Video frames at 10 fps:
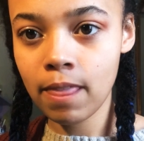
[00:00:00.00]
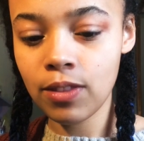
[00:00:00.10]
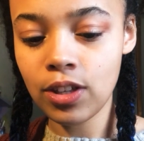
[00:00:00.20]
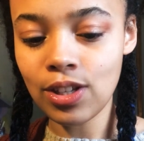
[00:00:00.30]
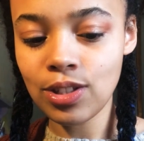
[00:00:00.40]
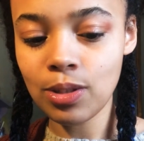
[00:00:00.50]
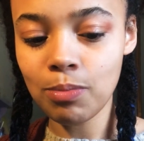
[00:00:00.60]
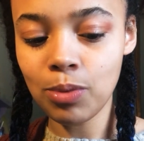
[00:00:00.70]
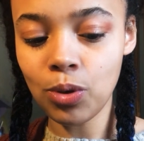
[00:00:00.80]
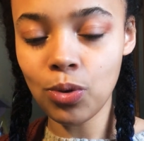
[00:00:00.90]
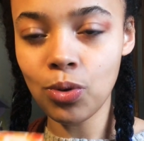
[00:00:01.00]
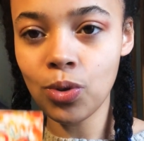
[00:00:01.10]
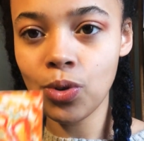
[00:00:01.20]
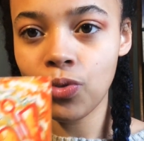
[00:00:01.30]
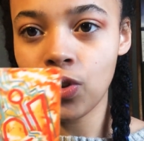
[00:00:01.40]
this
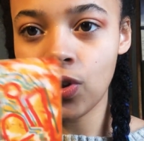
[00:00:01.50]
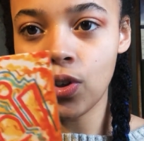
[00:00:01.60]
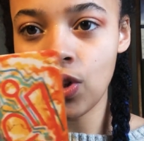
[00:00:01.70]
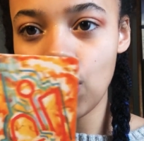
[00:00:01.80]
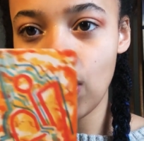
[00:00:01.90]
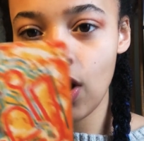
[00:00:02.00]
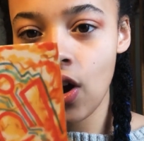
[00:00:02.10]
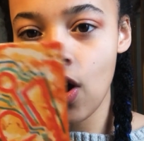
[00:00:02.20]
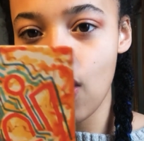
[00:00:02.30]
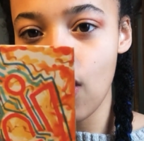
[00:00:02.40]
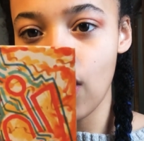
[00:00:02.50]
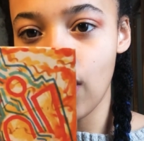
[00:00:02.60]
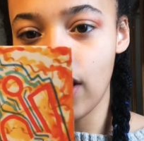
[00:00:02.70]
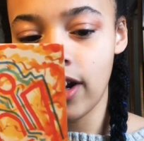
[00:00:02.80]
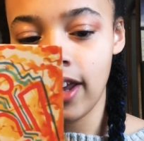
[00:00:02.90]
beautiful
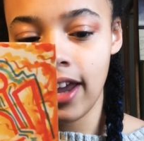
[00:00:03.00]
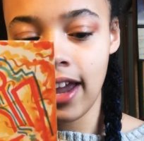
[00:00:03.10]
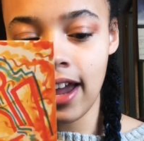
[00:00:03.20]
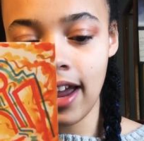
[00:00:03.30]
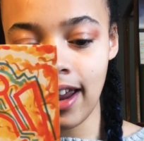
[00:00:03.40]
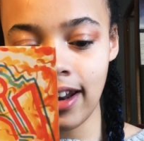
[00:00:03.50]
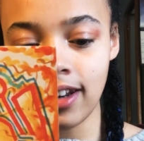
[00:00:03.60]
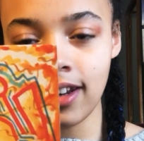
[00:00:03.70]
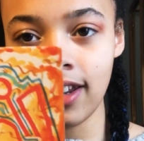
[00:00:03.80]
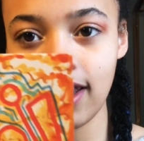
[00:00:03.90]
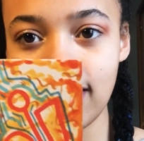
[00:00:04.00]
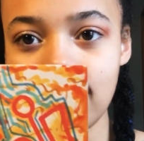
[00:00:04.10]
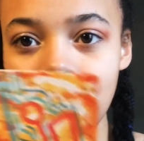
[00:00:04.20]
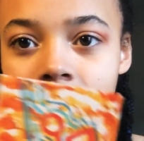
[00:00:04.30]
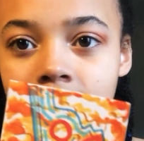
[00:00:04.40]
card, and it
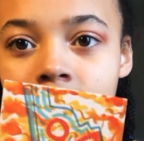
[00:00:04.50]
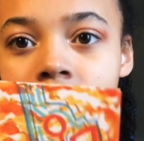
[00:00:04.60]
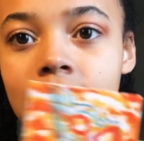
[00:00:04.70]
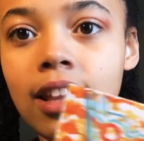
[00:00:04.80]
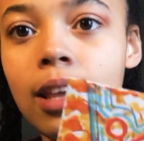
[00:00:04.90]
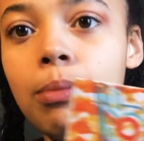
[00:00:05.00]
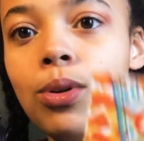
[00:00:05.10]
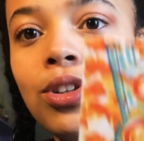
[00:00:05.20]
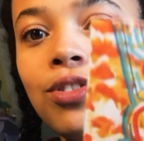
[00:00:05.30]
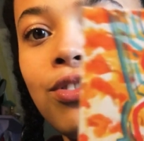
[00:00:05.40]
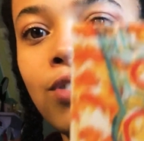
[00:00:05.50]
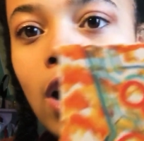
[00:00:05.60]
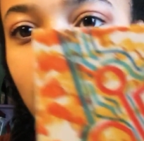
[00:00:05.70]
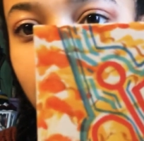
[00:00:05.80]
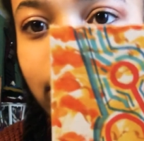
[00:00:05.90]
is labeled
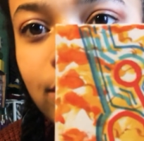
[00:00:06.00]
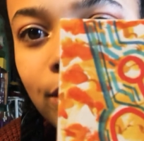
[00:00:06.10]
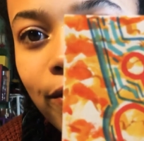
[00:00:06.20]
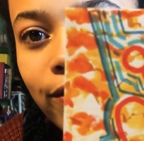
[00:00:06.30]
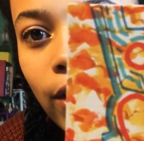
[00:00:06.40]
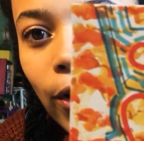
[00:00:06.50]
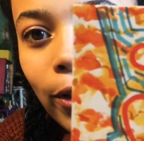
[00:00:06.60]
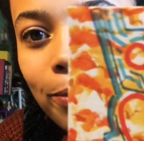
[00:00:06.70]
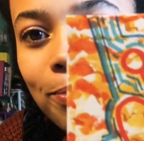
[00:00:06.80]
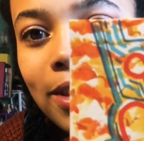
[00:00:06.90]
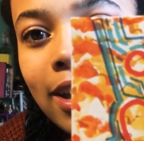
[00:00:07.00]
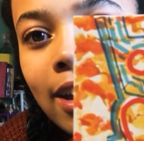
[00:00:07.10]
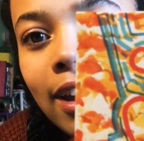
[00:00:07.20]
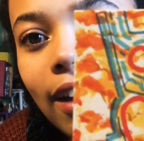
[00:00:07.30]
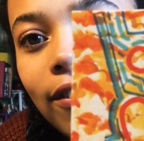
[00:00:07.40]
Fire's Fall.
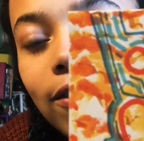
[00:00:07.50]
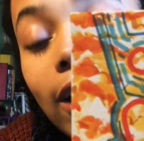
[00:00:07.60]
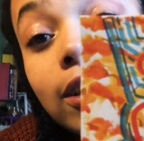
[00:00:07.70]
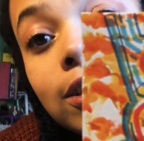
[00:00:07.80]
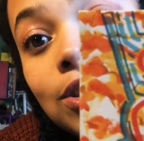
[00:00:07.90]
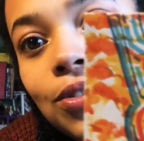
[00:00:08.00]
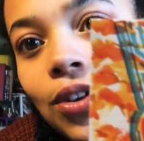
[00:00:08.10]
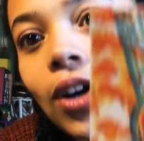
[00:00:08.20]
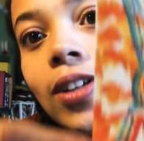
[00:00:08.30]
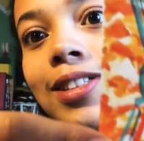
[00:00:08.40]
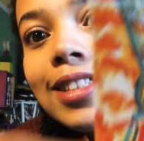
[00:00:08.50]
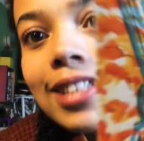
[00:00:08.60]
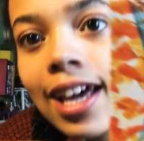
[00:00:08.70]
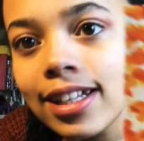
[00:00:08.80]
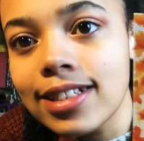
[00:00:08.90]
And Fire's Fall
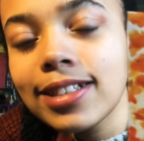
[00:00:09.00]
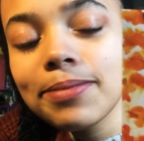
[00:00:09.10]
says,